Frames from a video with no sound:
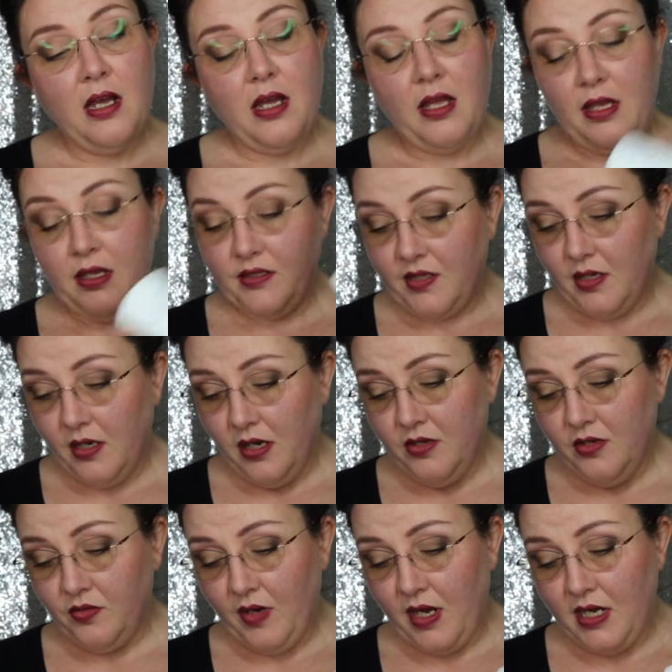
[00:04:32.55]
It's
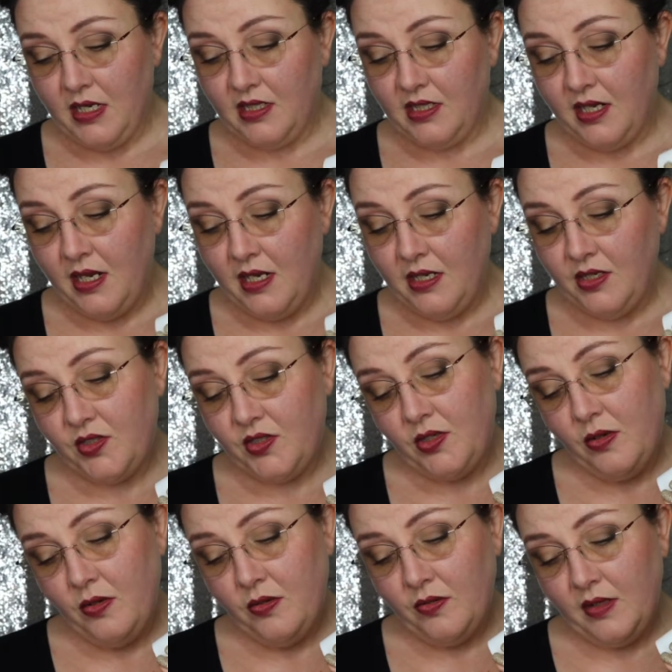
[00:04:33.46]
hydrating,
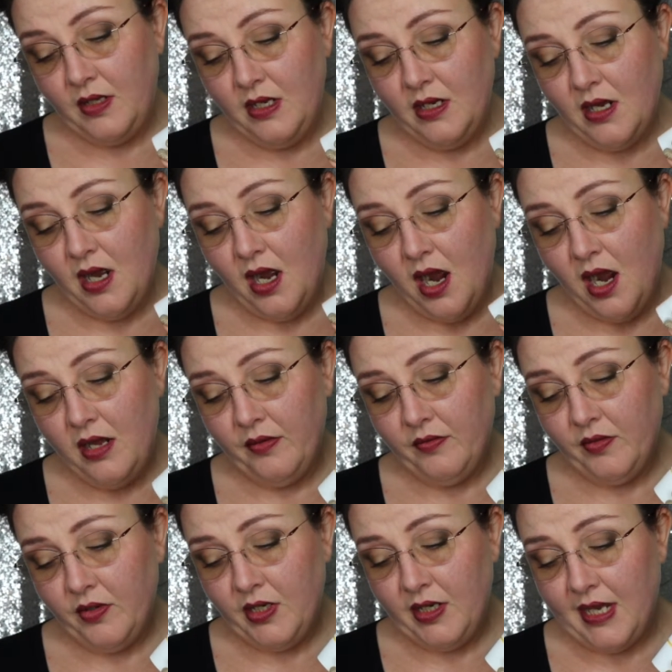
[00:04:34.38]
soothing,
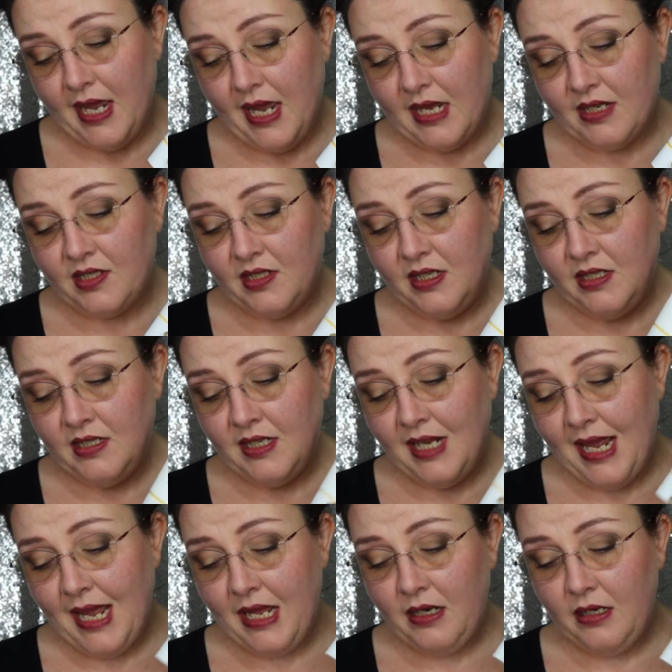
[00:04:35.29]
hyaluronic acid
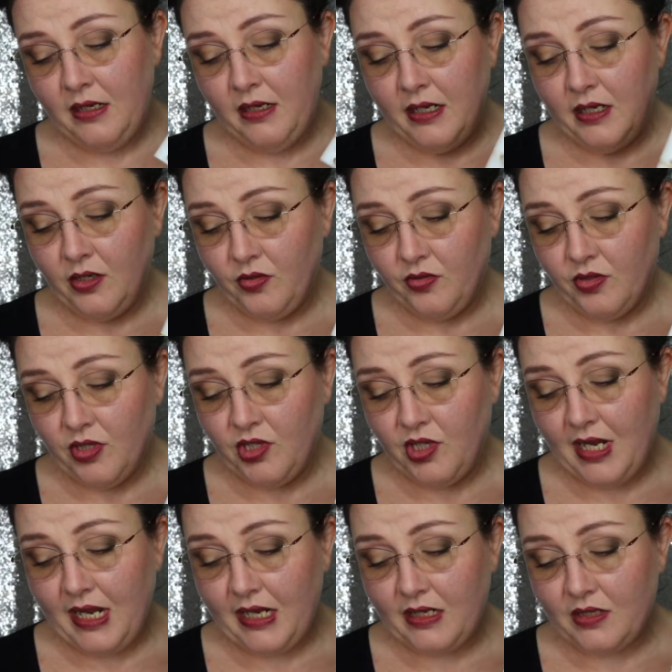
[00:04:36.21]
and licorice
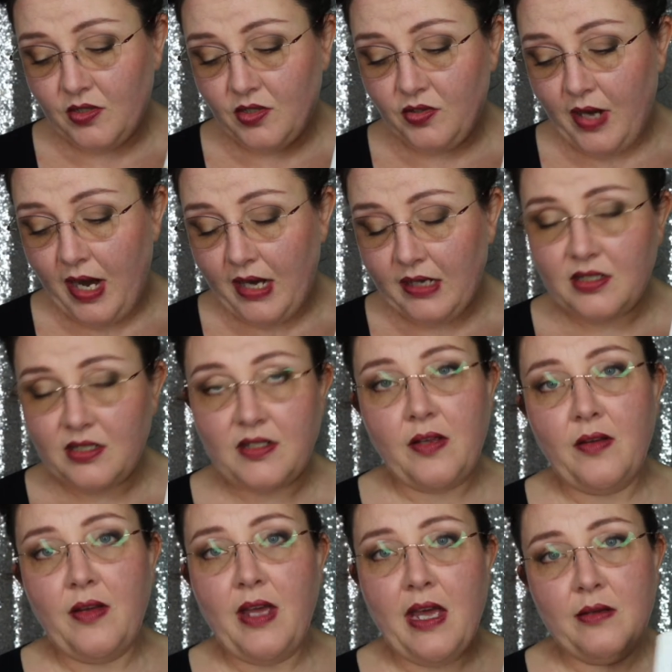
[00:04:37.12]
extract.
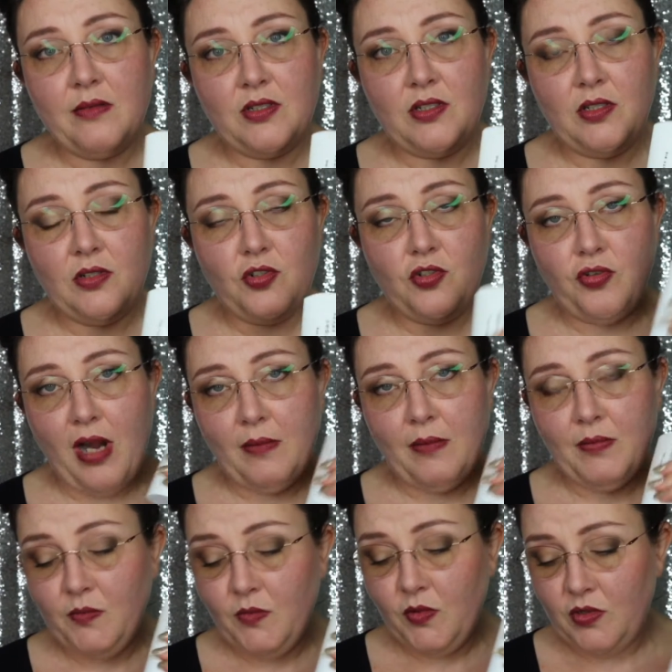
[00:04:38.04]
So it helps to
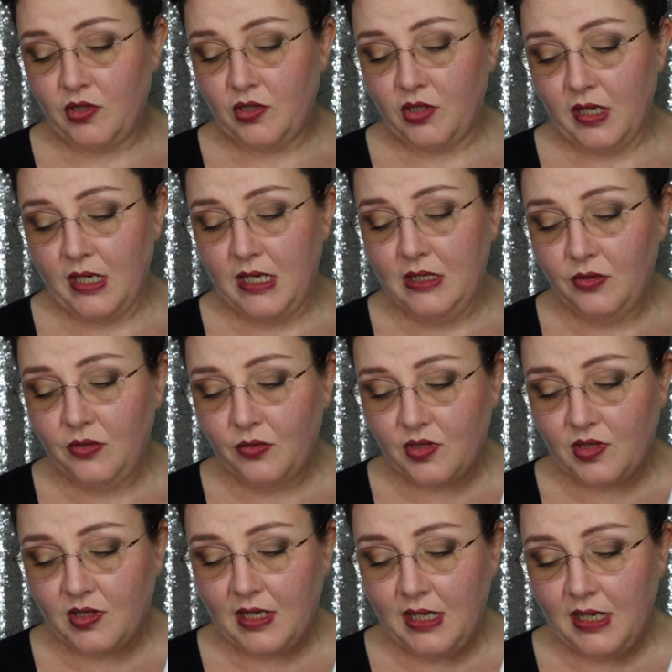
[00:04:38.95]
trap the moisture in your
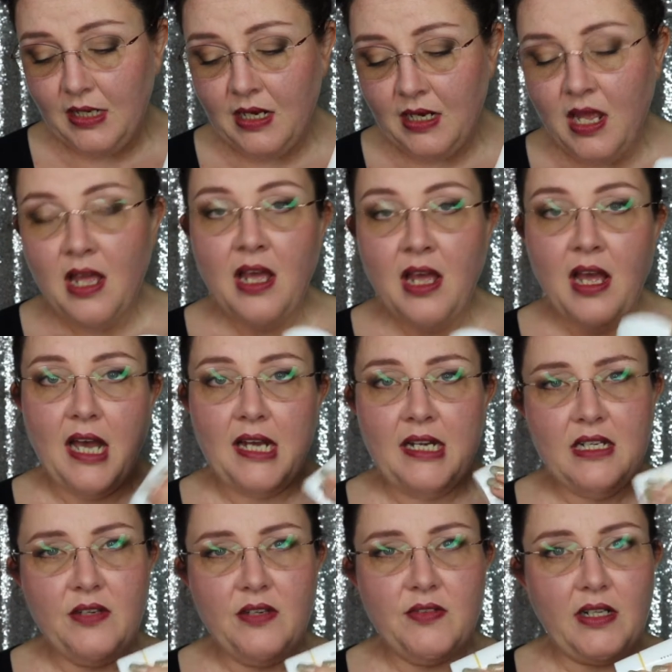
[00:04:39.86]
skin,
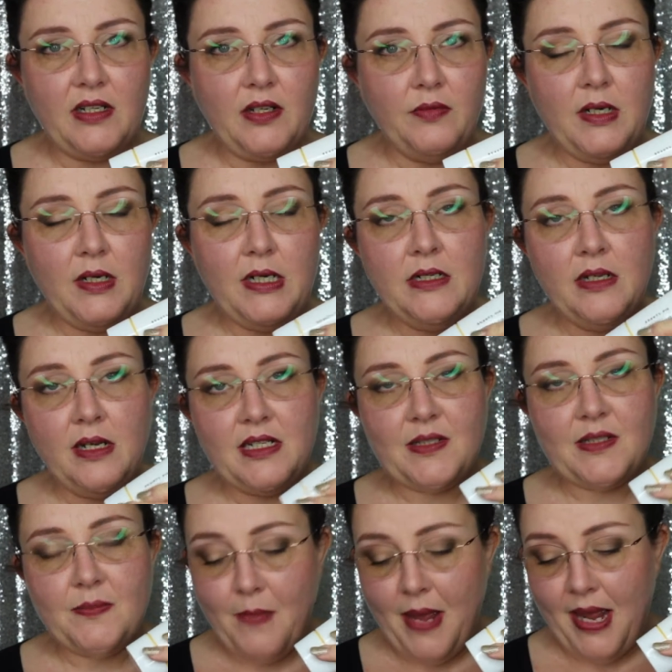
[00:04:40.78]
and it gives like a really
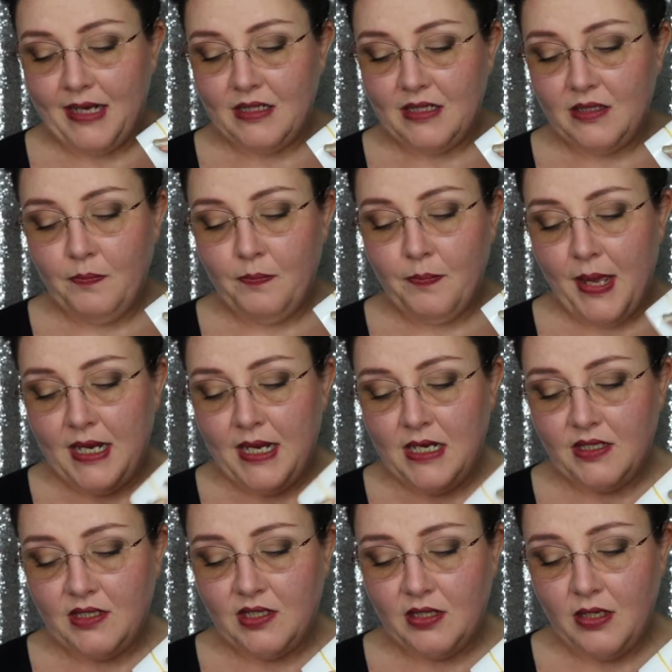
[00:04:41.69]
nice matte
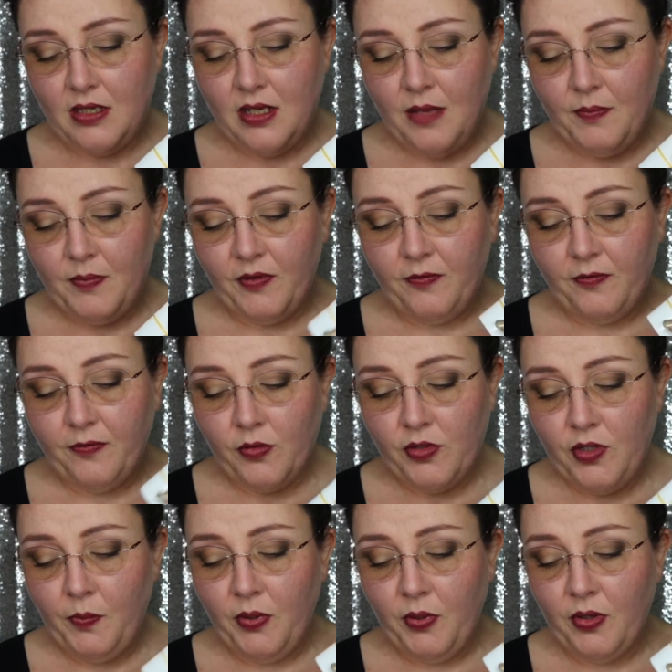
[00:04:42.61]
base
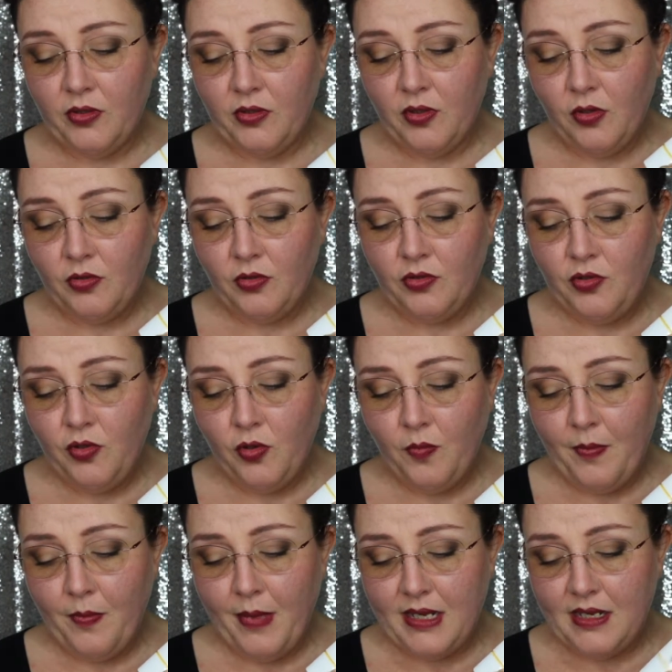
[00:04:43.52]
before you put on
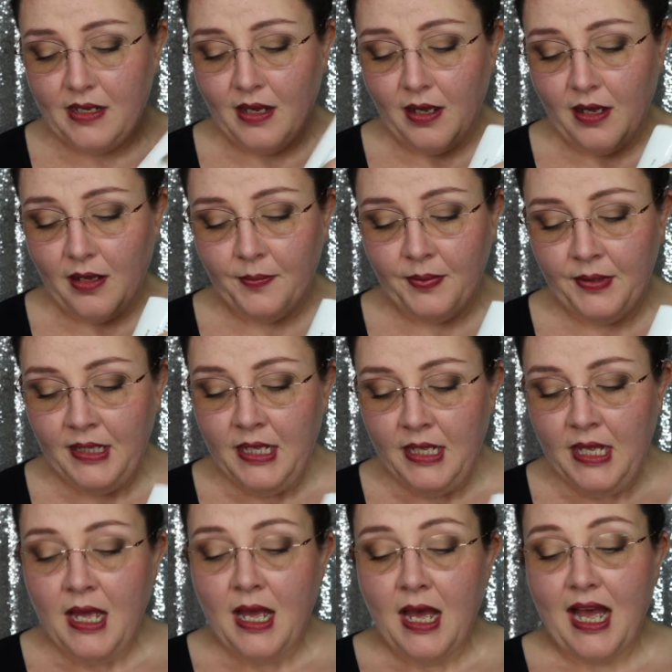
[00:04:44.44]
your makeup.
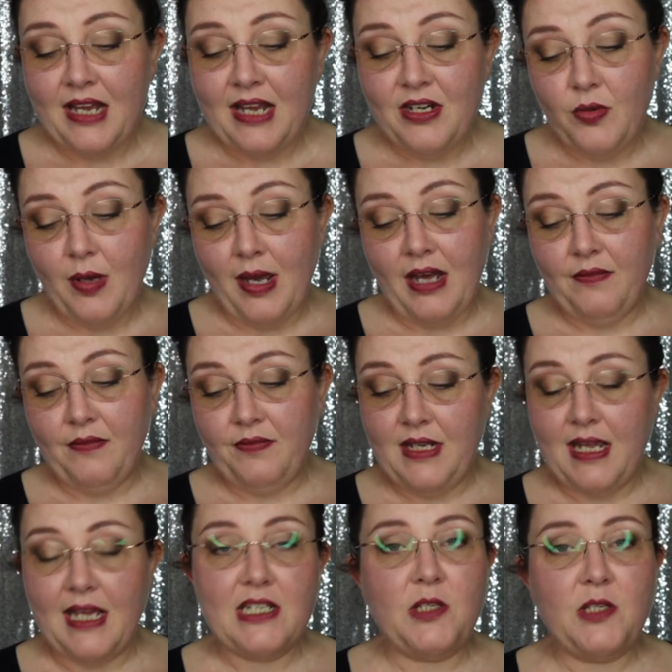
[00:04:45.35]
And you have
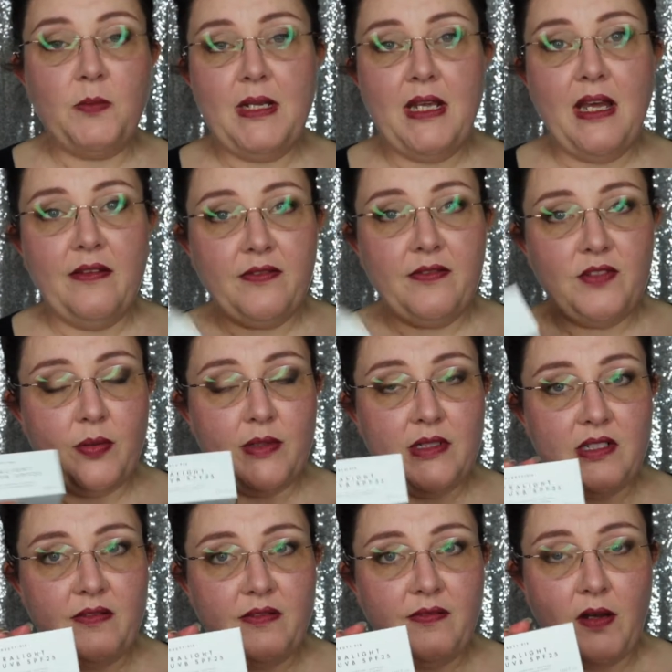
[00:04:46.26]
the SPF
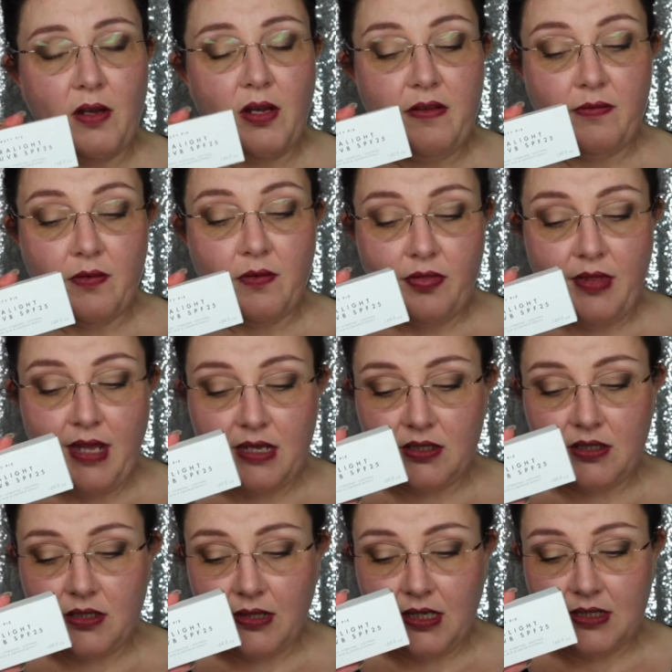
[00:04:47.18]
25 on
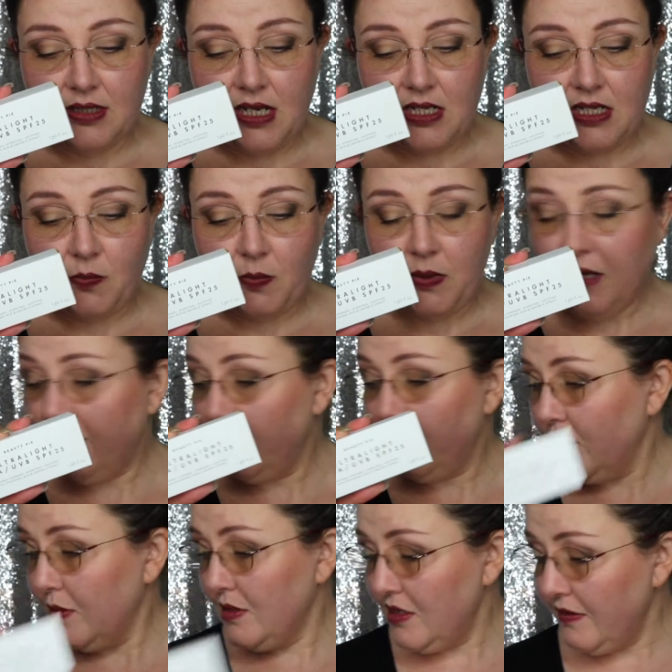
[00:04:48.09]
that, so that's
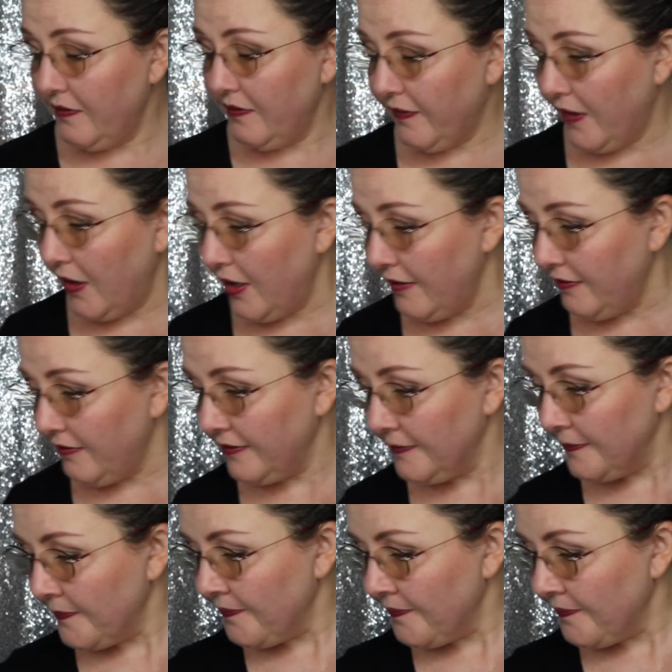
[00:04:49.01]
SPF 25.